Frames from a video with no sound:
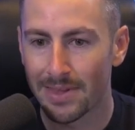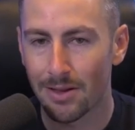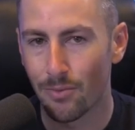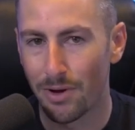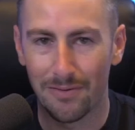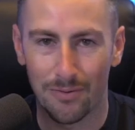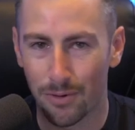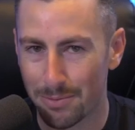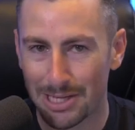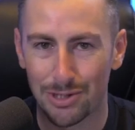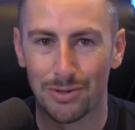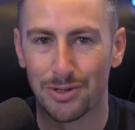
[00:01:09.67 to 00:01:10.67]
what
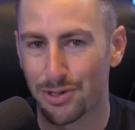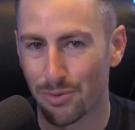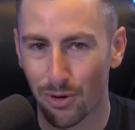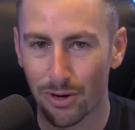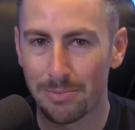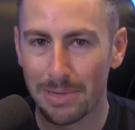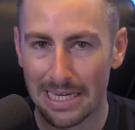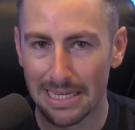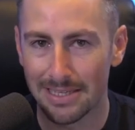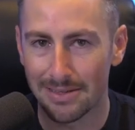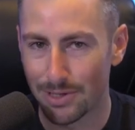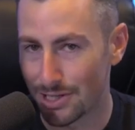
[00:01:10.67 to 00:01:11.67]
four-dimensional is the word
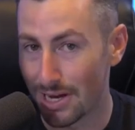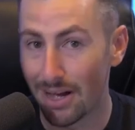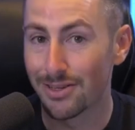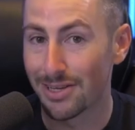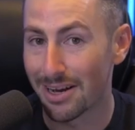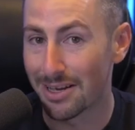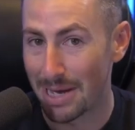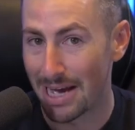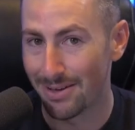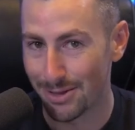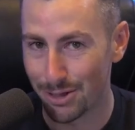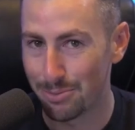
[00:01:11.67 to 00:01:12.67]
means, which I'll talk
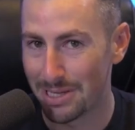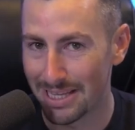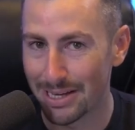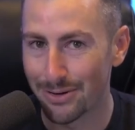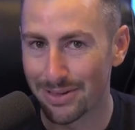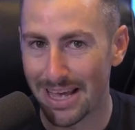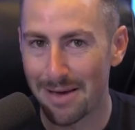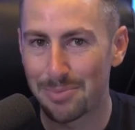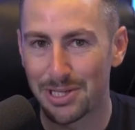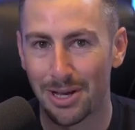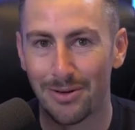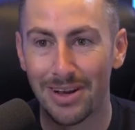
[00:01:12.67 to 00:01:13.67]
about a little bit later in the
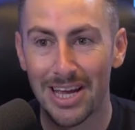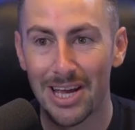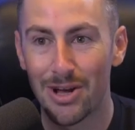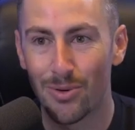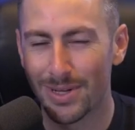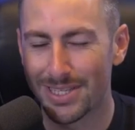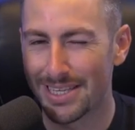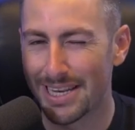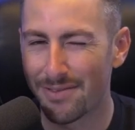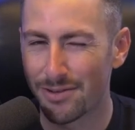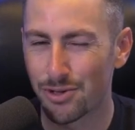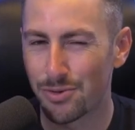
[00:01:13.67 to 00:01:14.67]
episode. What's the
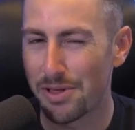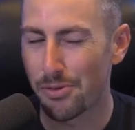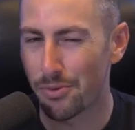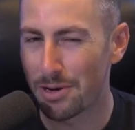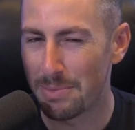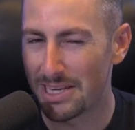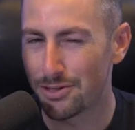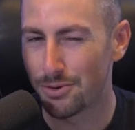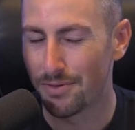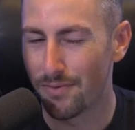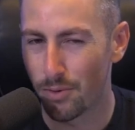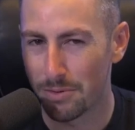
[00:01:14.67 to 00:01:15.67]
difference between
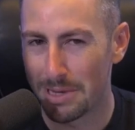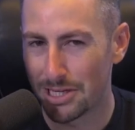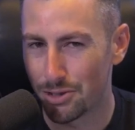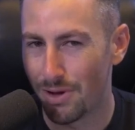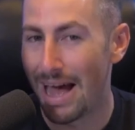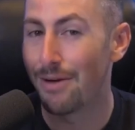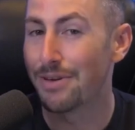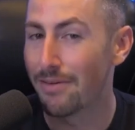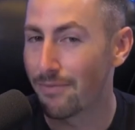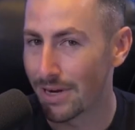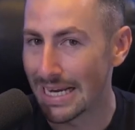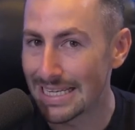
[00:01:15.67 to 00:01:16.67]
three-dimensional and four-dimensional? How
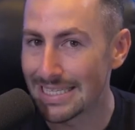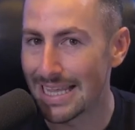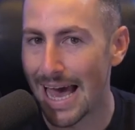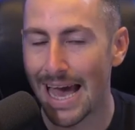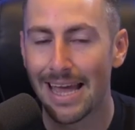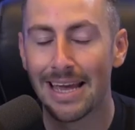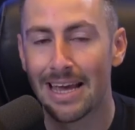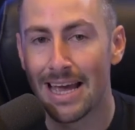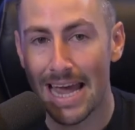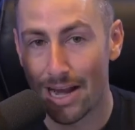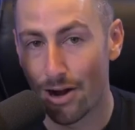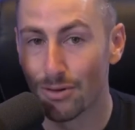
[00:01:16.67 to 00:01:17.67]
different is that?
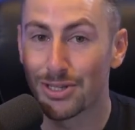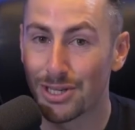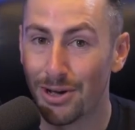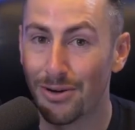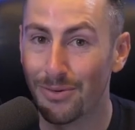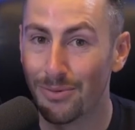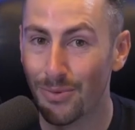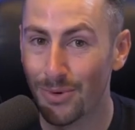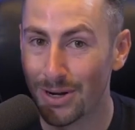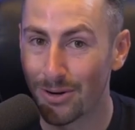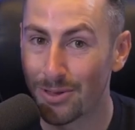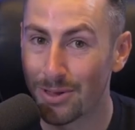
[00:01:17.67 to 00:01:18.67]
And also,
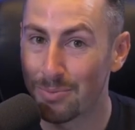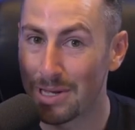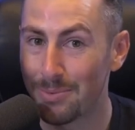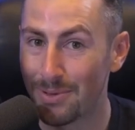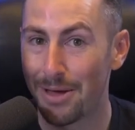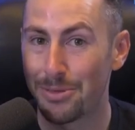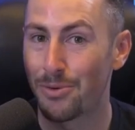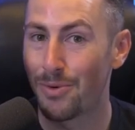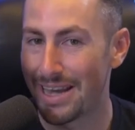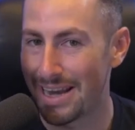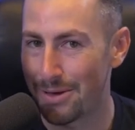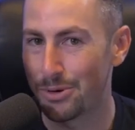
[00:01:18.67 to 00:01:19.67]
what are the people out there
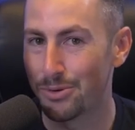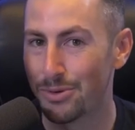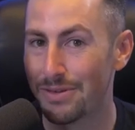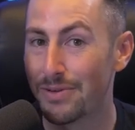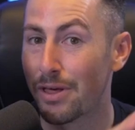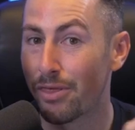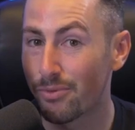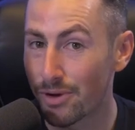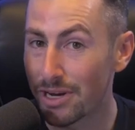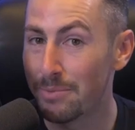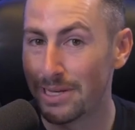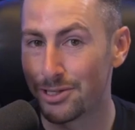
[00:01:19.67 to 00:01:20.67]
right now that are living a
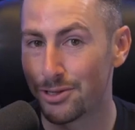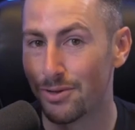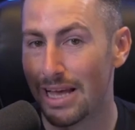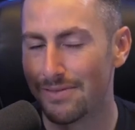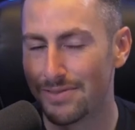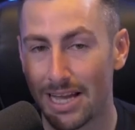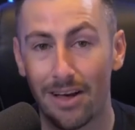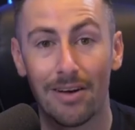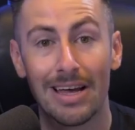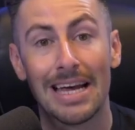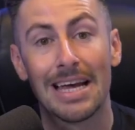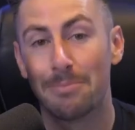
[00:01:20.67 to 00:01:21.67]
three-dimensional
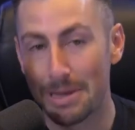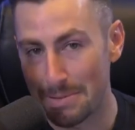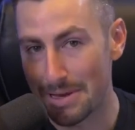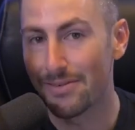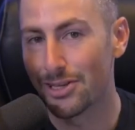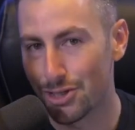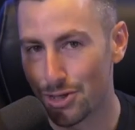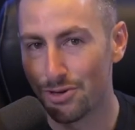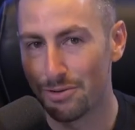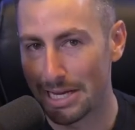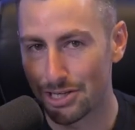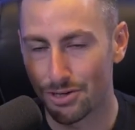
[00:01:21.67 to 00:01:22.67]
lifestyle, maybe even
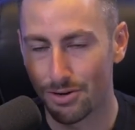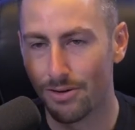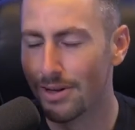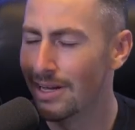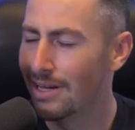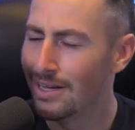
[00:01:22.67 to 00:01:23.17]
two-dimensional?